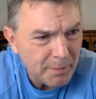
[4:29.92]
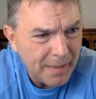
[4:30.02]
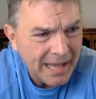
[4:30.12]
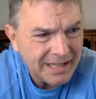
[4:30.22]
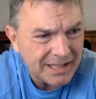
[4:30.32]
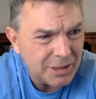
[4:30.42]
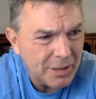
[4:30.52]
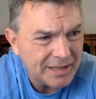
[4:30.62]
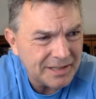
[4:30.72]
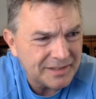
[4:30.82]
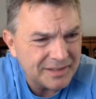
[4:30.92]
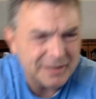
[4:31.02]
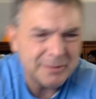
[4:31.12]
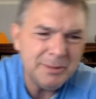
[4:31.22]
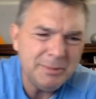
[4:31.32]
banking, you had these
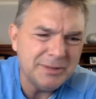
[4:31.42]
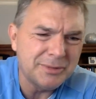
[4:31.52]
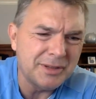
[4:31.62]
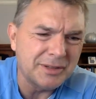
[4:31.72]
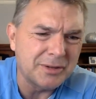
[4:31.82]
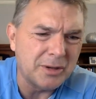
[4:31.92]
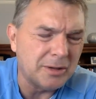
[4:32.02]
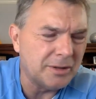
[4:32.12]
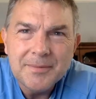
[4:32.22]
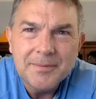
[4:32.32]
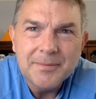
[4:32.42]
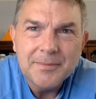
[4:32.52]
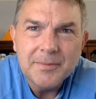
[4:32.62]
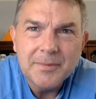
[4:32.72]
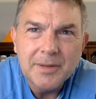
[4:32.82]
uh, what are those things called?
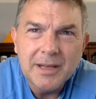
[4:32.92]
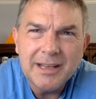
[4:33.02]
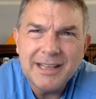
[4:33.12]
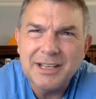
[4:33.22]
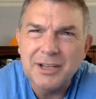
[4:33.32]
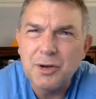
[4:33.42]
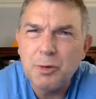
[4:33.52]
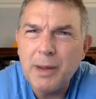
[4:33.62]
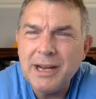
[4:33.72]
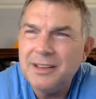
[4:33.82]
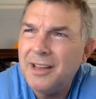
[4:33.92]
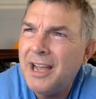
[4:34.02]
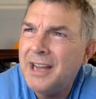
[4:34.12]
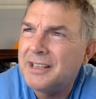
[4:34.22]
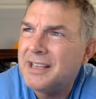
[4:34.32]
Like a credit
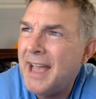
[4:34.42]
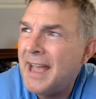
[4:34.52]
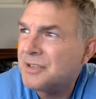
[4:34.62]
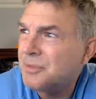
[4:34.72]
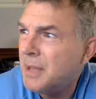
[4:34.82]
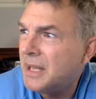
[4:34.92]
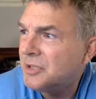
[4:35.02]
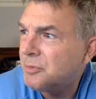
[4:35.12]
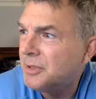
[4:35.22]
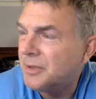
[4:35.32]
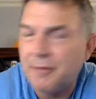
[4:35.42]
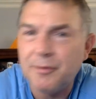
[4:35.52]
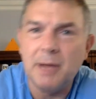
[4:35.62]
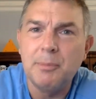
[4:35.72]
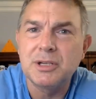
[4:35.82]
line, a cash management. I
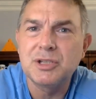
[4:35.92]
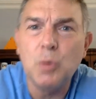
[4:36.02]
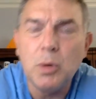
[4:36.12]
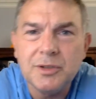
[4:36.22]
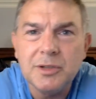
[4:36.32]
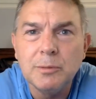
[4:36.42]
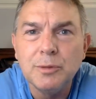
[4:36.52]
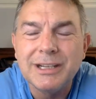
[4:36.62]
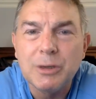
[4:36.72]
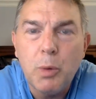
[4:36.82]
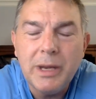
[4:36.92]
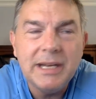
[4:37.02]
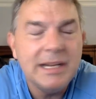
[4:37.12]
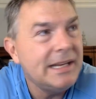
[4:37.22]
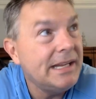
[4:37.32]
forgot, but short-term
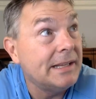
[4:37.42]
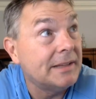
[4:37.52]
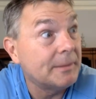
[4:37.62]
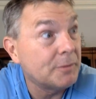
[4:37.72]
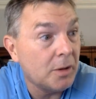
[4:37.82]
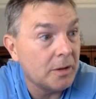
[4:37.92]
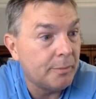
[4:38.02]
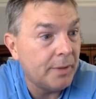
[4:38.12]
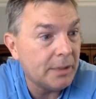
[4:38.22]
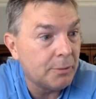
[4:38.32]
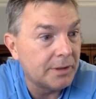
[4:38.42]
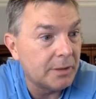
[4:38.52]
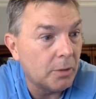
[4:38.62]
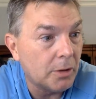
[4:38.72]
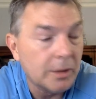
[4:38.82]
liquidity needs. I'm drawing a blank with
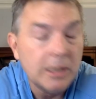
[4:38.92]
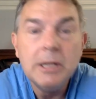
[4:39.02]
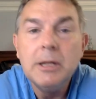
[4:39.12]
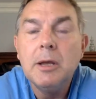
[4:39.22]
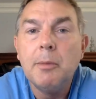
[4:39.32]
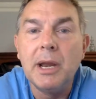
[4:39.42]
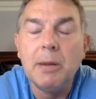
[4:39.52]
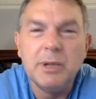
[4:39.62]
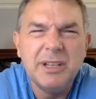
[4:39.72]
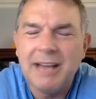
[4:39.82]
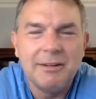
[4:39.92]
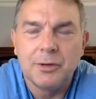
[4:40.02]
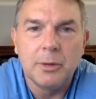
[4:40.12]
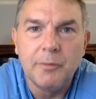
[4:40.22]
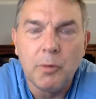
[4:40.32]
it. Were, but anyway, you had a
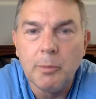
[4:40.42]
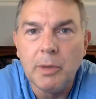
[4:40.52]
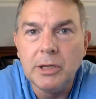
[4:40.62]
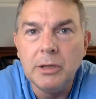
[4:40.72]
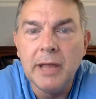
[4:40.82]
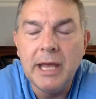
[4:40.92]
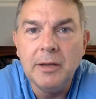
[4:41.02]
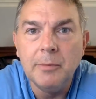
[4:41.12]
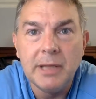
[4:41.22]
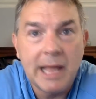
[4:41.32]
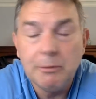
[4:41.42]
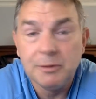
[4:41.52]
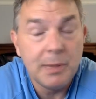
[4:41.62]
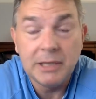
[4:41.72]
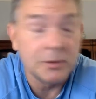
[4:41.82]
term for them. But you lend them, and that was
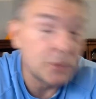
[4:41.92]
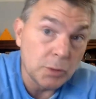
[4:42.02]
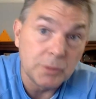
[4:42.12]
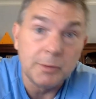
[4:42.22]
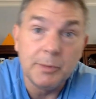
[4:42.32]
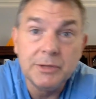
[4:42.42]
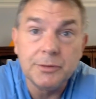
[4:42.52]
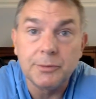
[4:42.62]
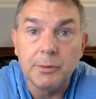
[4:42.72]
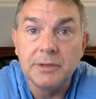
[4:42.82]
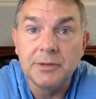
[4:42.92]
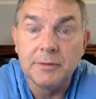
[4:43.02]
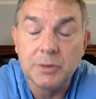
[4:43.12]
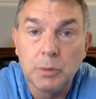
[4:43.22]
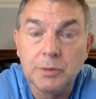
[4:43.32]
based on short-term interest rates. And
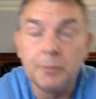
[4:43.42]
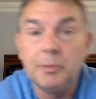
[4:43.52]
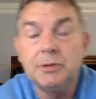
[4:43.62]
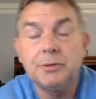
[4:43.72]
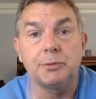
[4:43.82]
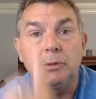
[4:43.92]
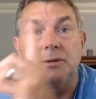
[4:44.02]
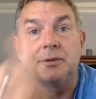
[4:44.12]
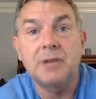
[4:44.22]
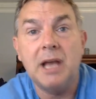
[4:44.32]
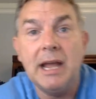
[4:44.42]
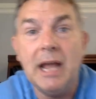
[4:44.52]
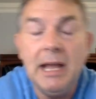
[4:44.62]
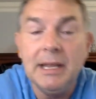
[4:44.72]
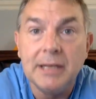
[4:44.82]
if short-term interest rates are sky
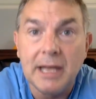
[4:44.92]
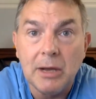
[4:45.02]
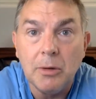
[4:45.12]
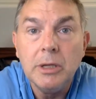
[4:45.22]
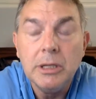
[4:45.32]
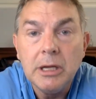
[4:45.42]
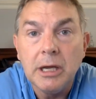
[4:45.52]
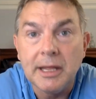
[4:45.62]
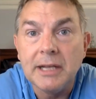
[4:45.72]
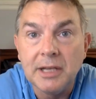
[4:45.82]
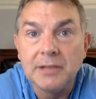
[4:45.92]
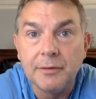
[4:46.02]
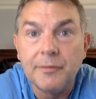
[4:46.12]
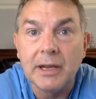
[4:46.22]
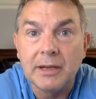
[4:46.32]
high now, uh, that does
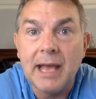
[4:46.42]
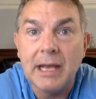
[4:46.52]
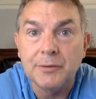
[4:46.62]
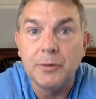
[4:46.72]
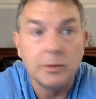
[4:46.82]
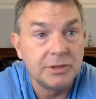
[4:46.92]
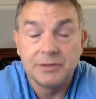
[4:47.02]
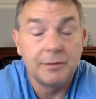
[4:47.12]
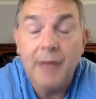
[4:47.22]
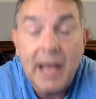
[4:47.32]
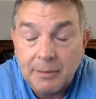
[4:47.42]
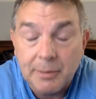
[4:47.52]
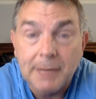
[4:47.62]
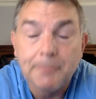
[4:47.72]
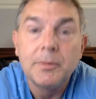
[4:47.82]
affect cash flow. Just a fact, man